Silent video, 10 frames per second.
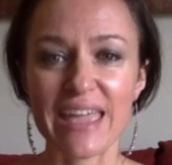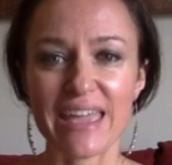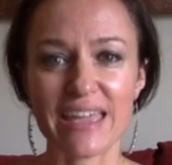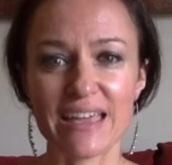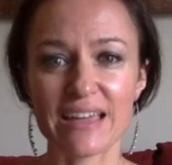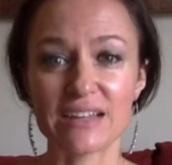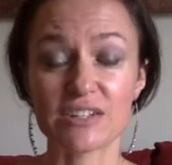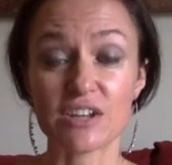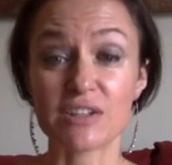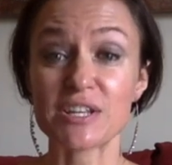And
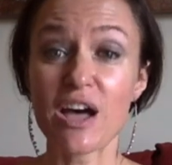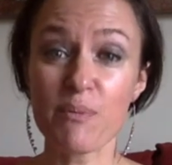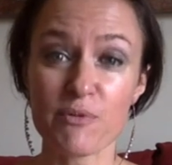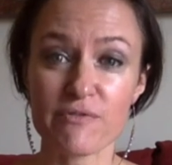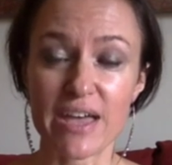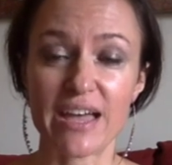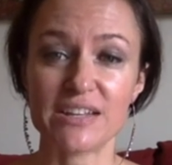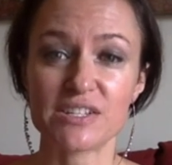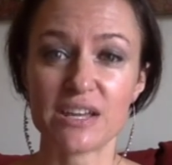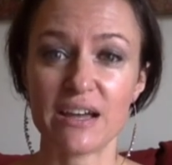on top of
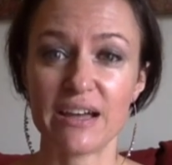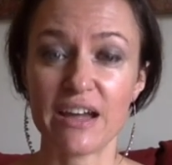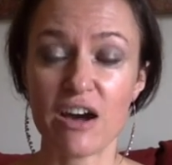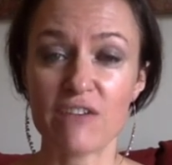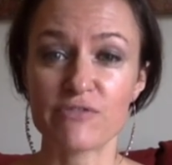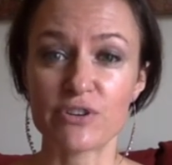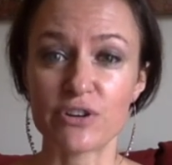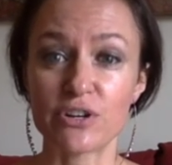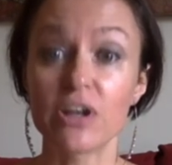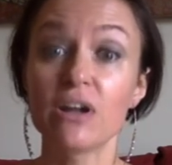that, I
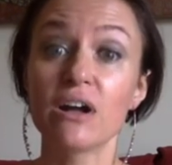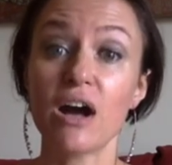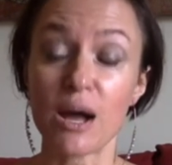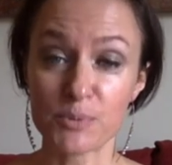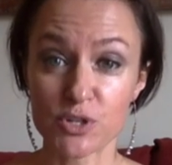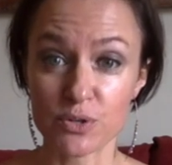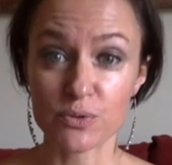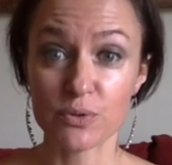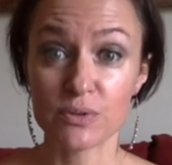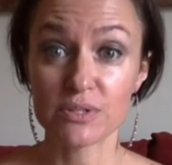offer
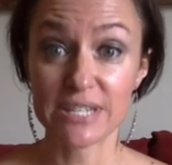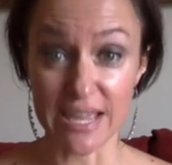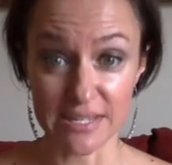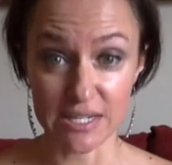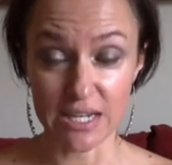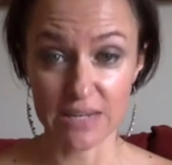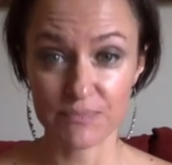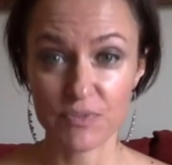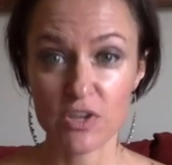optional testing.